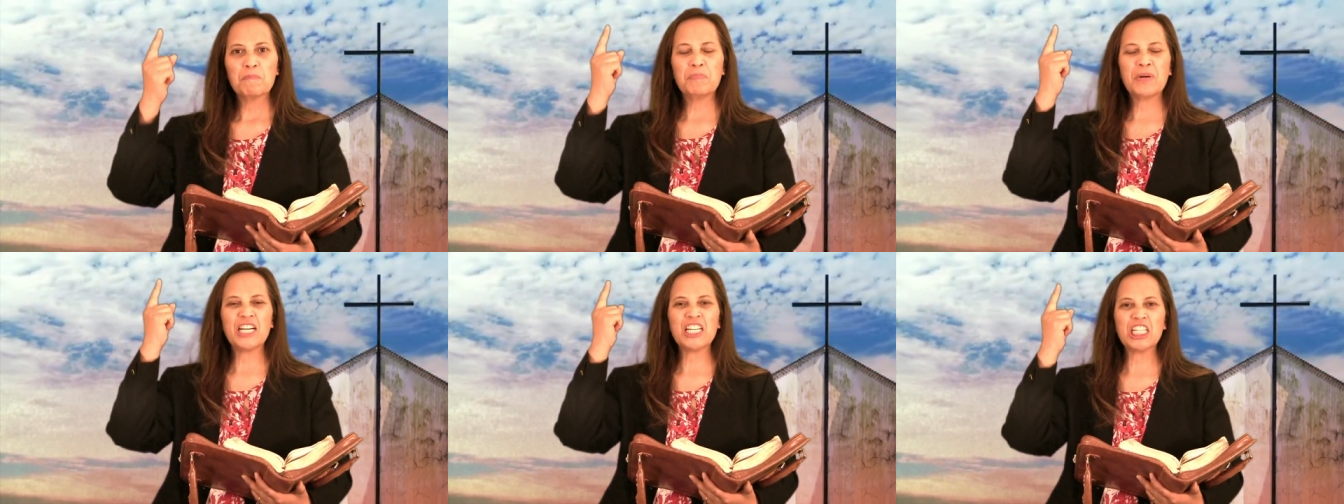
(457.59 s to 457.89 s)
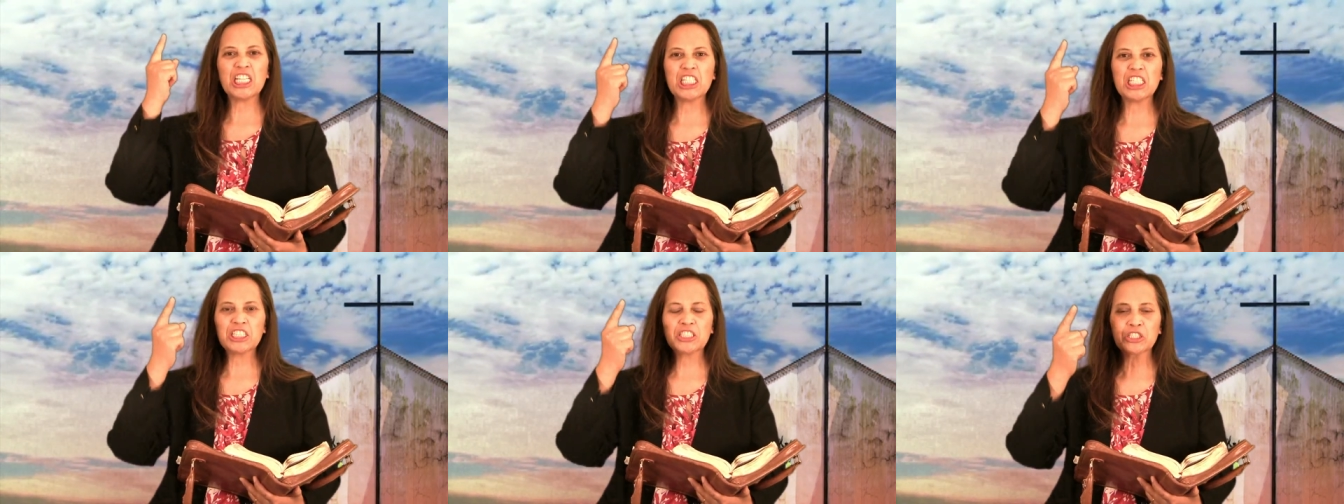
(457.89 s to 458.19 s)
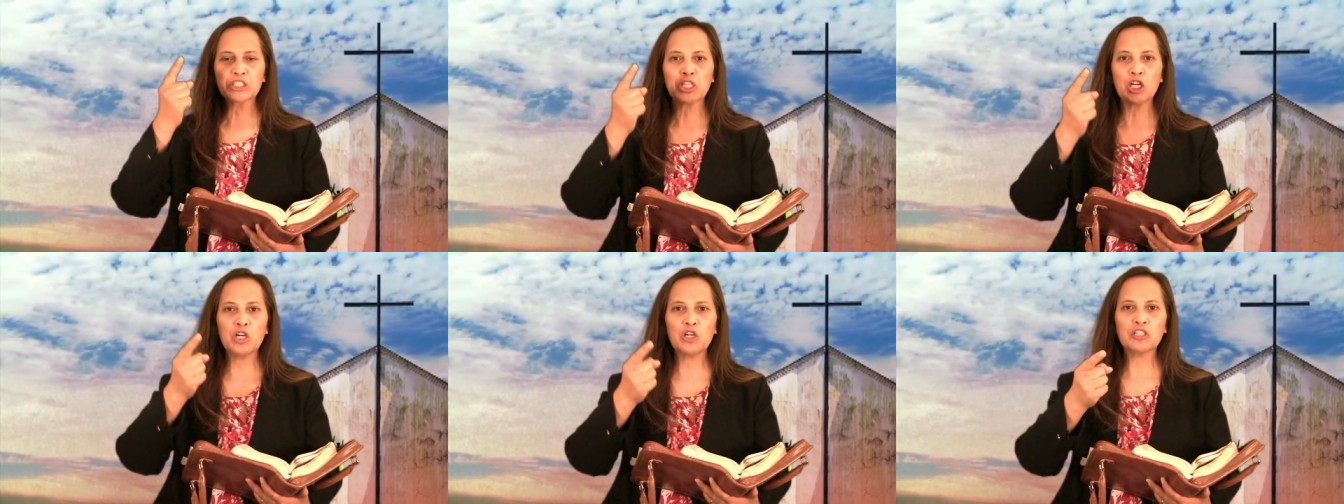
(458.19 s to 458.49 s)
But
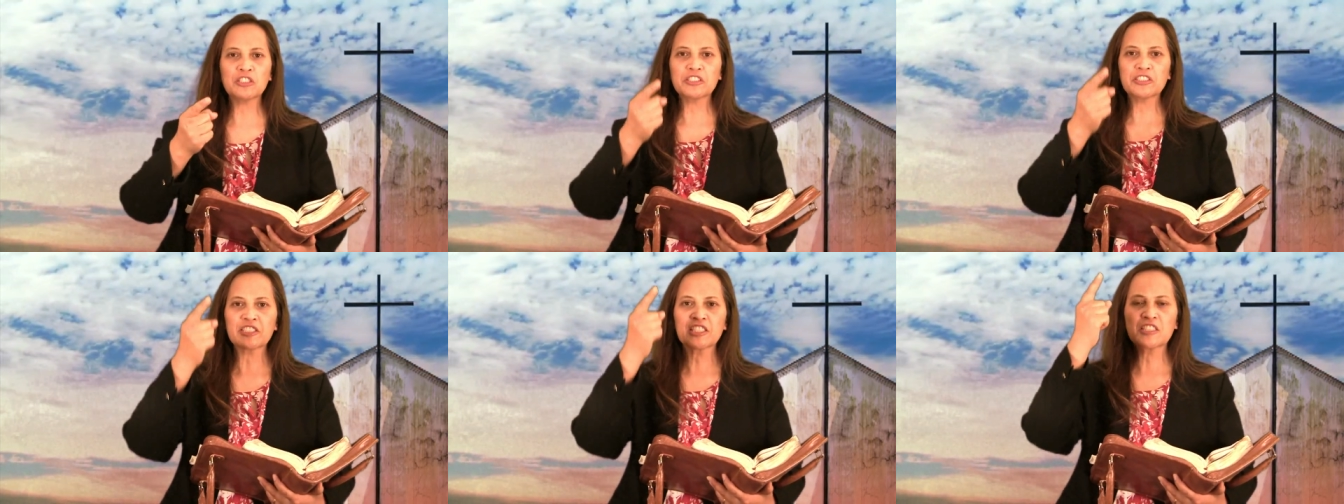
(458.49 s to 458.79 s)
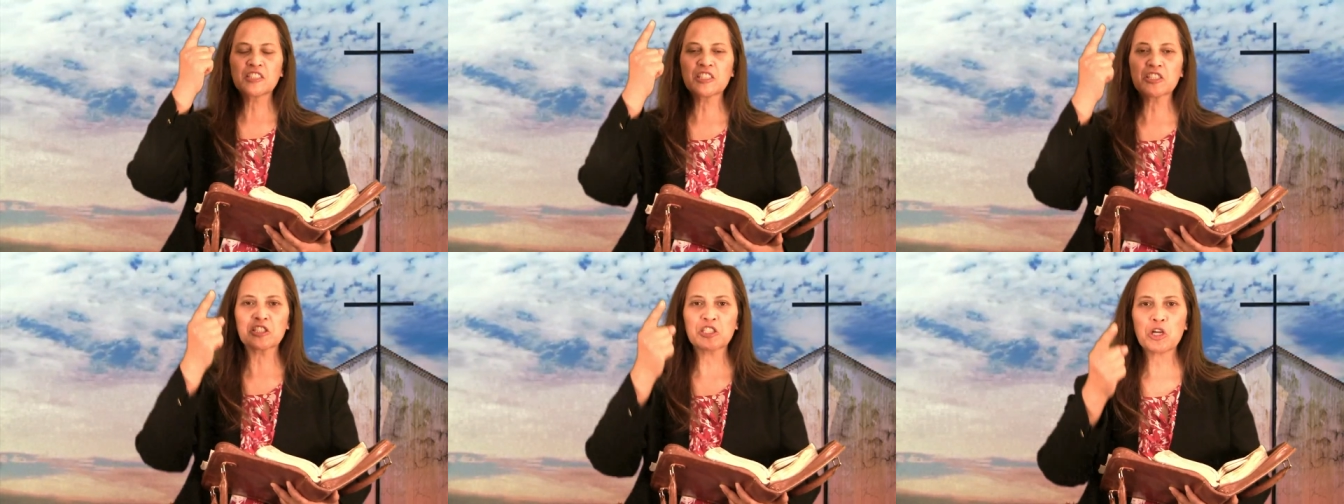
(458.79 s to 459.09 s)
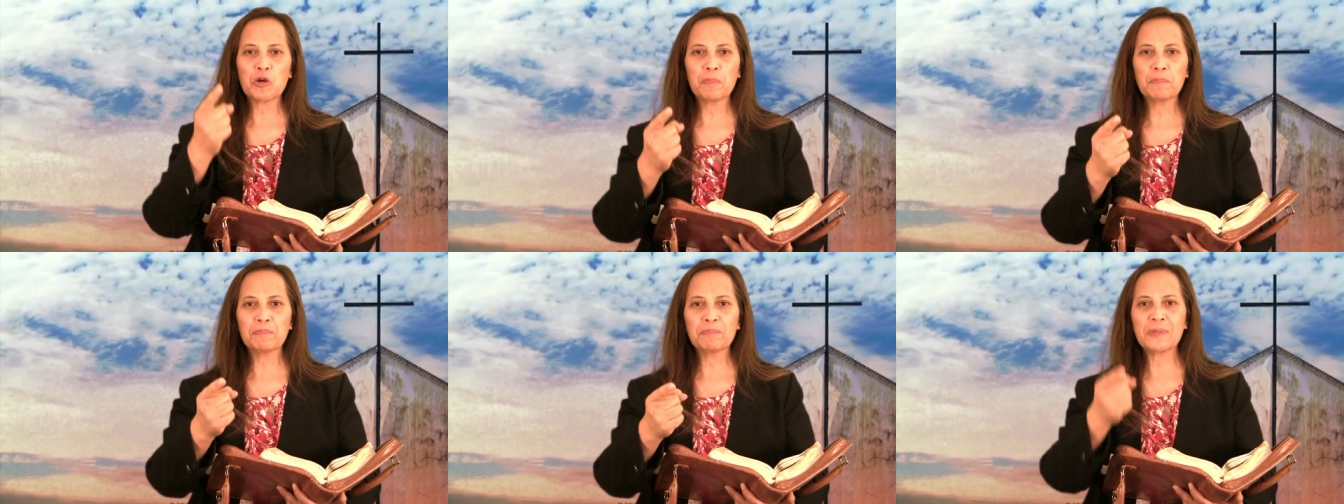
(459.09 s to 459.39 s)
it took the
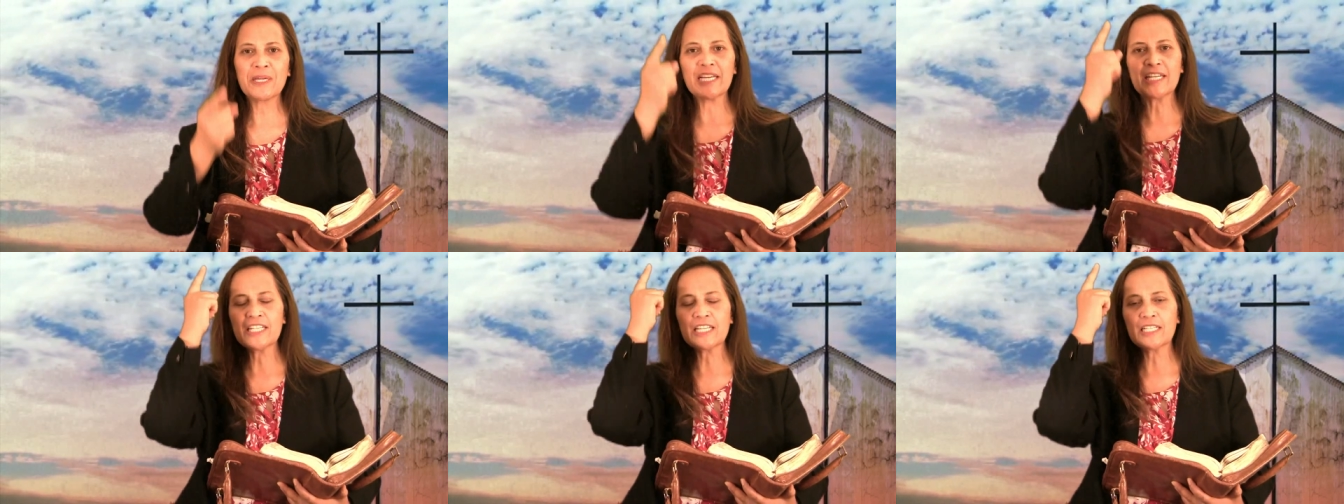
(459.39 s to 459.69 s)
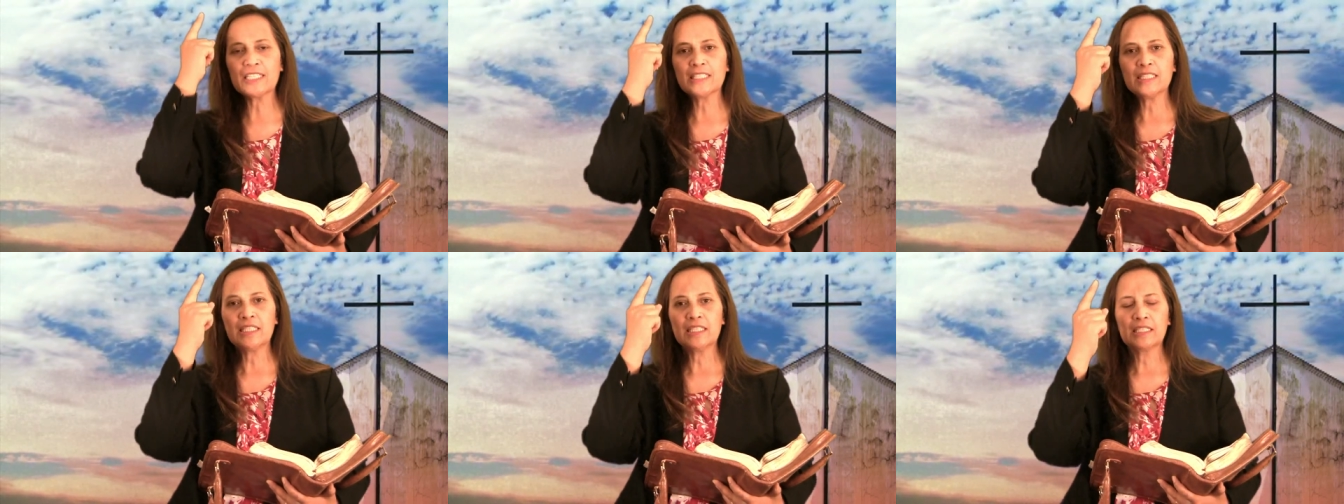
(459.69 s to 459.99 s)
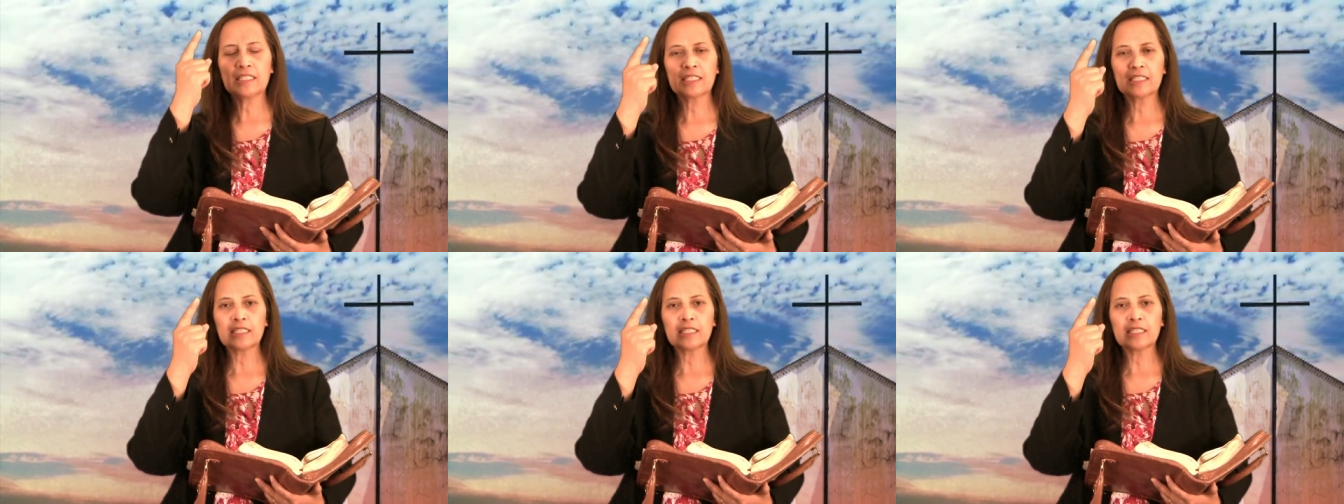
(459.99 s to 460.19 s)
disobedient